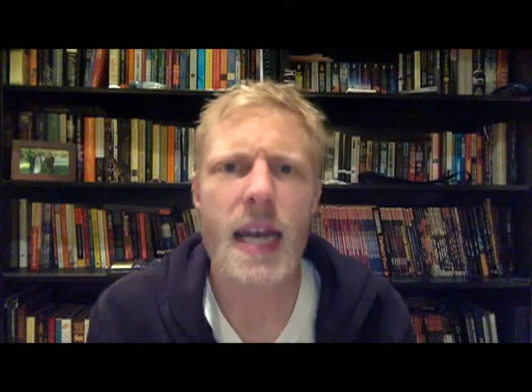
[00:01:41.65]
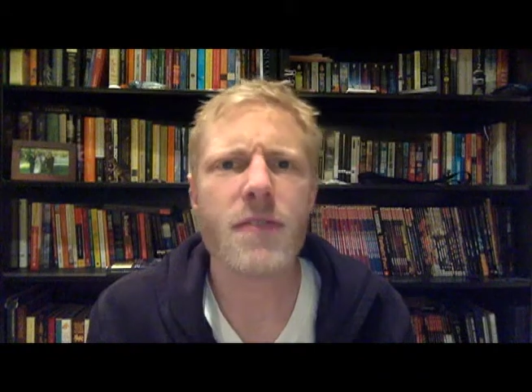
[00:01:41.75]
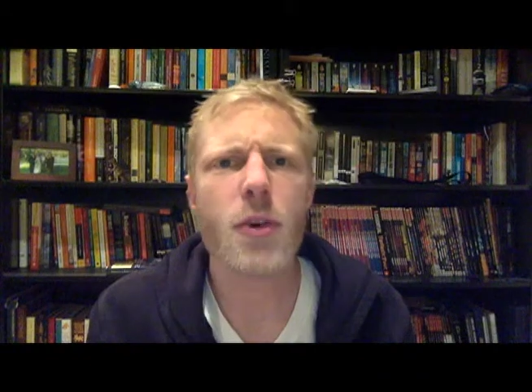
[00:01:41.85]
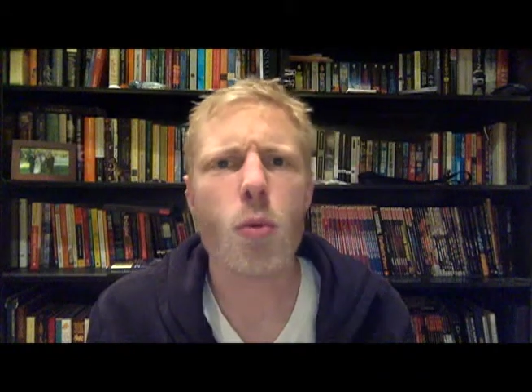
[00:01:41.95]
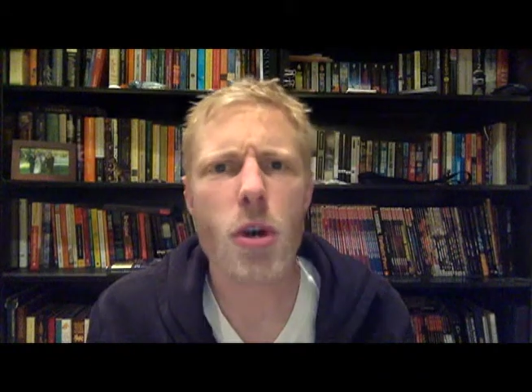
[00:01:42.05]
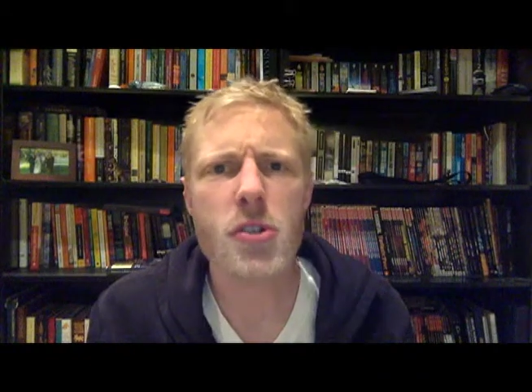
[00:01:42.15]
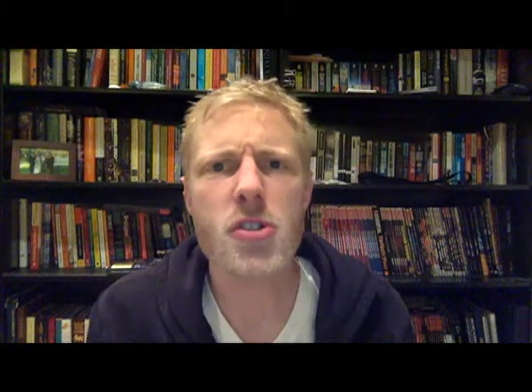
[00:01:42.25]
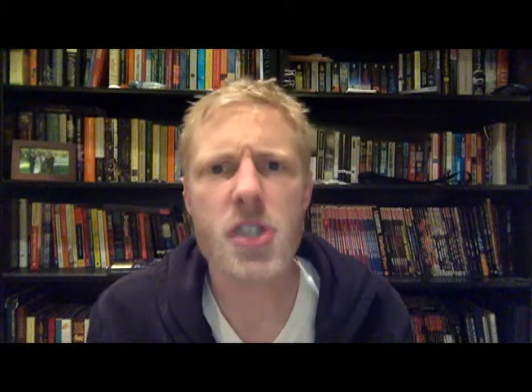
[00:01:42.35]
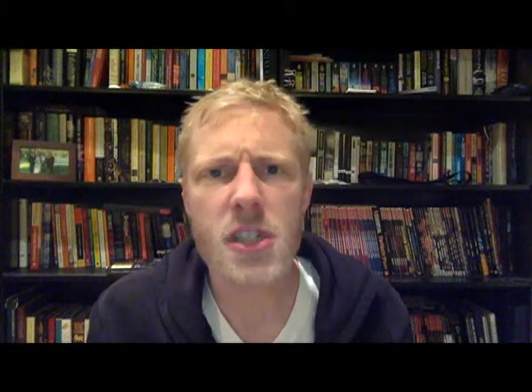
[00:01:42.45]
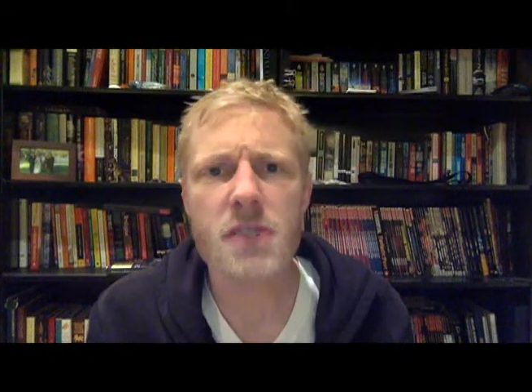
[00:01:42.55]
If the words
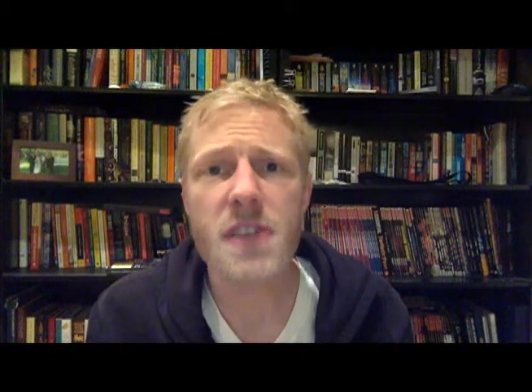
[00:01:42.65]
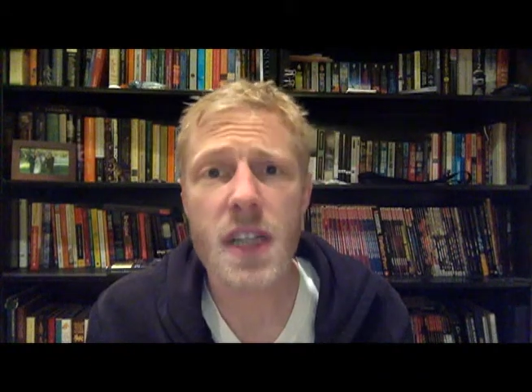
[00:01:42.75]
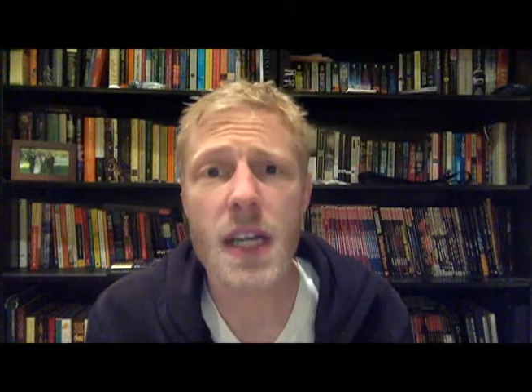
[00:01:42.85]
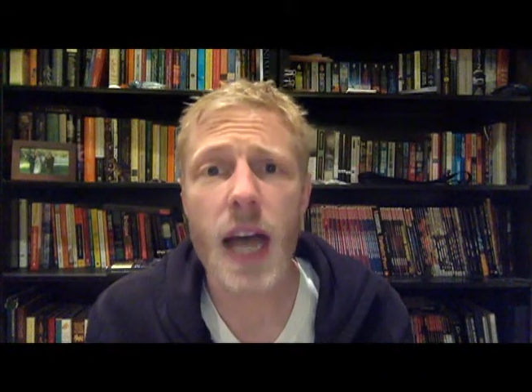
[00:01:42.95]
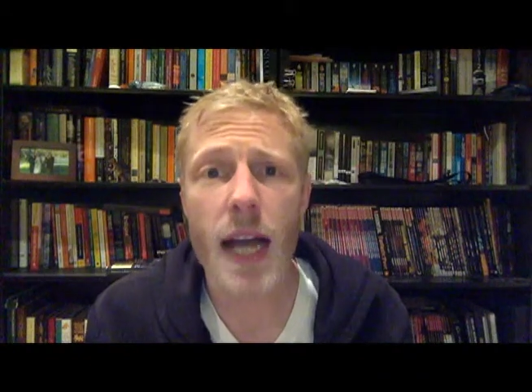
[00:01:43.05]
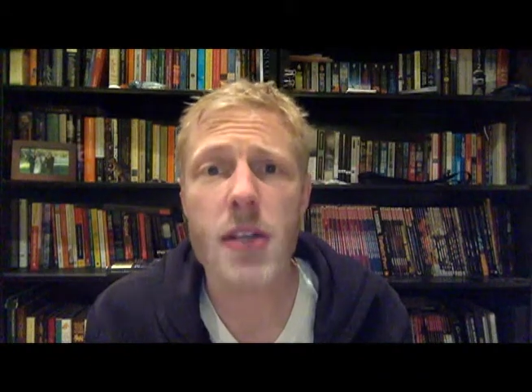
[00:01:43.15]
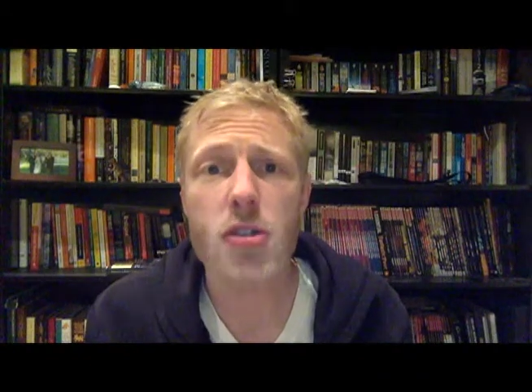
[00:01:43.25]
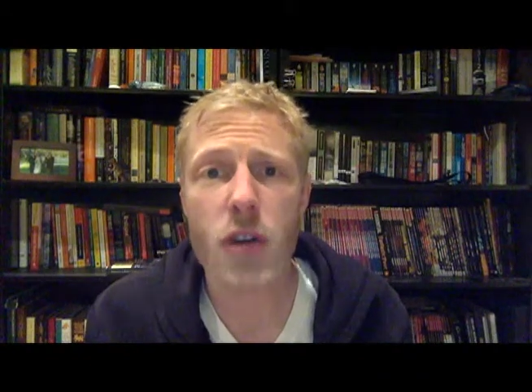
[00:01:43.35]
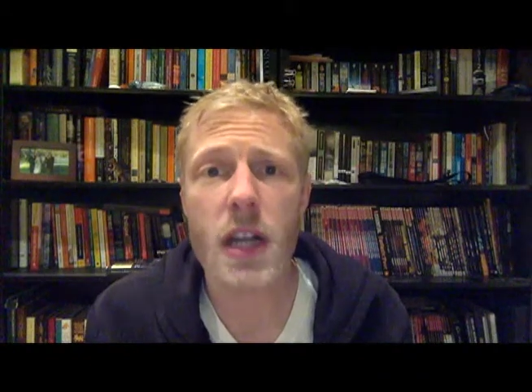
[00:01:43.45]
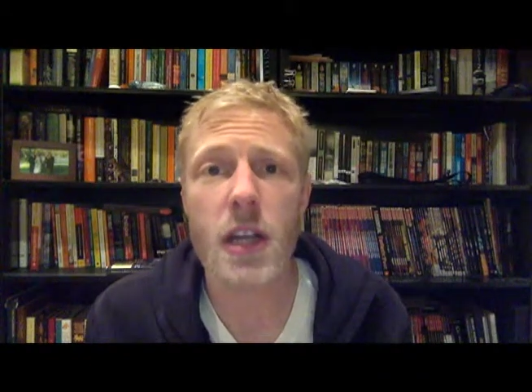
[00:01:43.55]
are still feeling kind
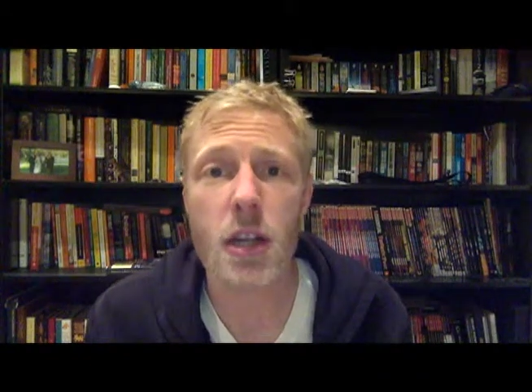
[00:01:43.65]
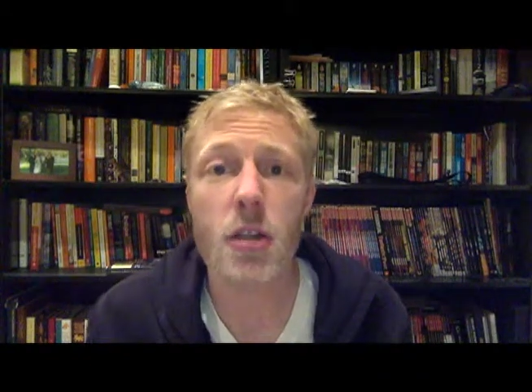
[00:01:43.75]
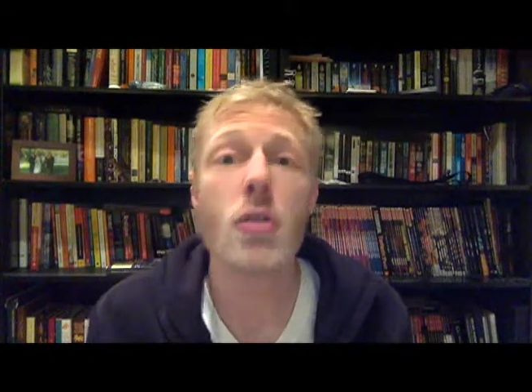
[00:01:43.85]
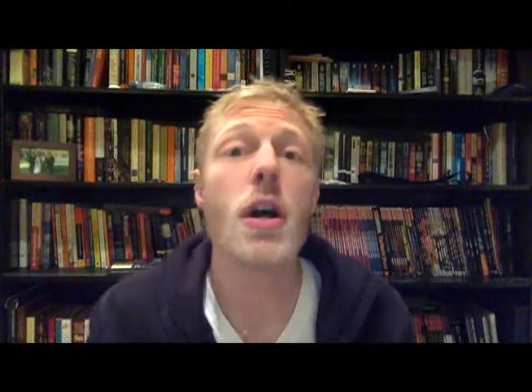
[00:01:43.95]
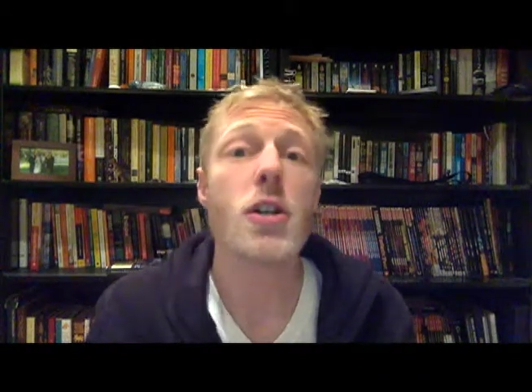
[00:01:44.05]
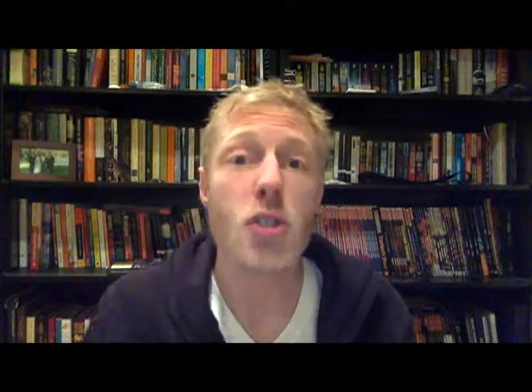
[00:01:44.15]
of tricky to you,